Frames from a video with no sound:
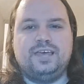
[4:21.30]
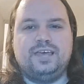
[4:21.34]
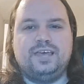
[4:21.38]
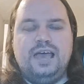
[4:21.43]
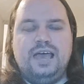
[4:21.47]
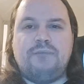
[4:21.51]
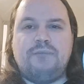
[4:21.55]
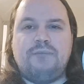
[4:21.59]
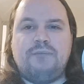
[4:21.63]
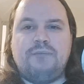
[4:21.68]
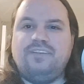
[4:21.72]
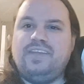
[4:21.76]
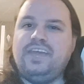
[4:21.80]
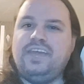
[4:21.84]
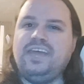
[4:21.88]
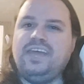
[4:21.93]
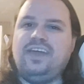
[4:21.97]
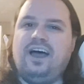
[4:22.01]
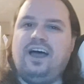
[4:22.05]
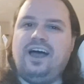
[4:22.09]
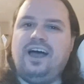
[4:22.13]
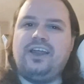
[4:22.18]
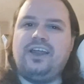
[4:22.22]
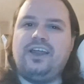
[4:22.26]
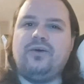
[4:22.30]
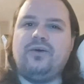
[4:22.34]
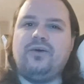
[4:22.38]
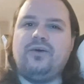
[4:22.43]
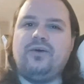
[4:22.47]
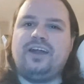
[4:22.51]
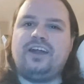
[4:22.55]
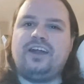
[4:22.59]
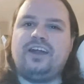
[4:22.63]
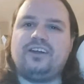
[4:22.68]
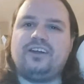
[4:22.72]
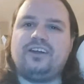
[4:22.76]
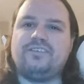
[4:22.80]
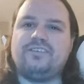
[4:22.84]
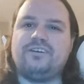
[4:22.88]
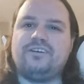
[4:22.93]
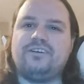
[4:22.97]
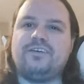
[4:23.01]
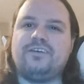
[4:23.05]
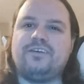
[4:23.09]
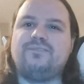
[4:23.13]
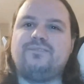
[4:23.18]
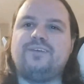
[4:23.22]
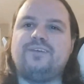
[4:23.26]
Apparently, he got annoyed at her
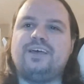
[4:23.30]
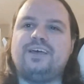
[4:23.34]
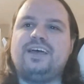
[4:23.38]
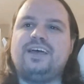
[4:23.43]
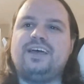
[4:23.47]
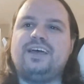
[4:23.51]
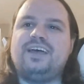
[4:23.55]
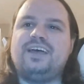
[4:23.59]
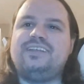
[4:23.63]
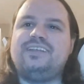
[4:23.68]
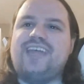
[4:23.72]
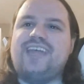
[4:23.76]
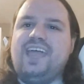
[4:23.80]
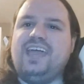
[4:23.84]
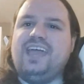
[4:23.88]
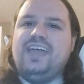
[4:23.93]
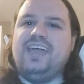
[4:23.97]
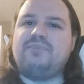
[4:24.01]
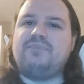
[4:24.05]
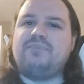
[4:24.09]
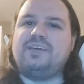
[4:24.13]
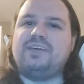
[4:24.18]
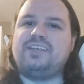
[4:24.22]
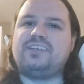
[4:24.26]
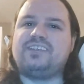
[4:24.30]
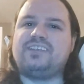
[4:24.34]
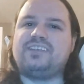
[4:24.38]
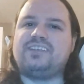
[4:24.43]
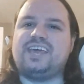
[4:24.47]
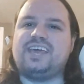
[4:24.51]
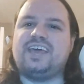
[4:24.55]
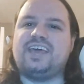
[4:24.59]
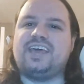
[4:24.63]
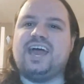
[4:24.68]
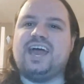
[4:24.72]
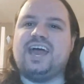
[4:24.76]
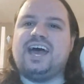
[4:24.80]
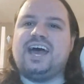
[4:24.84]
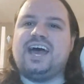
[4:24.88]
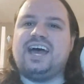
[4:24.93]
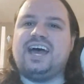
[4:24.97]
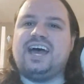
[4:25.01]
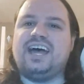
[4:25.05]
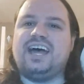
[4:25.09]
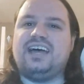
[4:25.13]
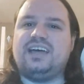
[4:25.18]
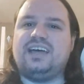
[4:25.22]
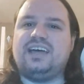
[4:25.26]
for taking me to the
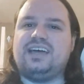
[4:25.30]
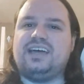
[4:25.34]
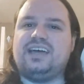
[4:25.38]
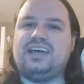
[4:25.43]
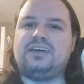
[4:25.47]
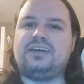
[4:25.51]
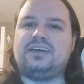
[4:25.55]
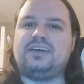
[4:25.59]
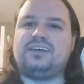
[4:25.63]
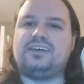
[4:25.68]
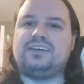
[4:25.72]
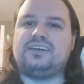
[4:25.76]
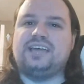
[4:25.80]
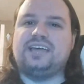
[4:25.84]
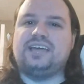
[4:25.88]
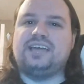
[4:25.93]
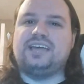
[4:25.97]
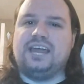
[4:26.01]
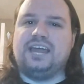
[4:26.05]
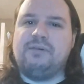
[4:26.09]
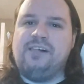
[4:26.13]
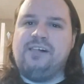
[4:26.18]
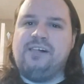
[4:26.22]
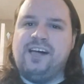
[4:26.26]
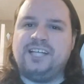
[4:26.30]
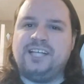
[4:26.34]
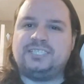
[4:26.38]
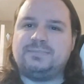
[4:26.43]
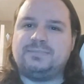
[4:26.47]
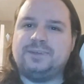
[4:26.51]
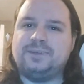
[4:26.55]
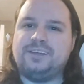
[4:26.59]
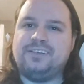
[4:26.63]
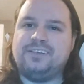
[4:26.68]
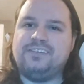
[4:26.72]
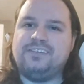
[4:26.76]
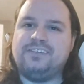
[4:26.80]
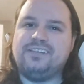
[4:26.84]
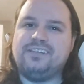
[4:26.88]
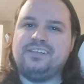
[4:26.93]
uh, animal hospital.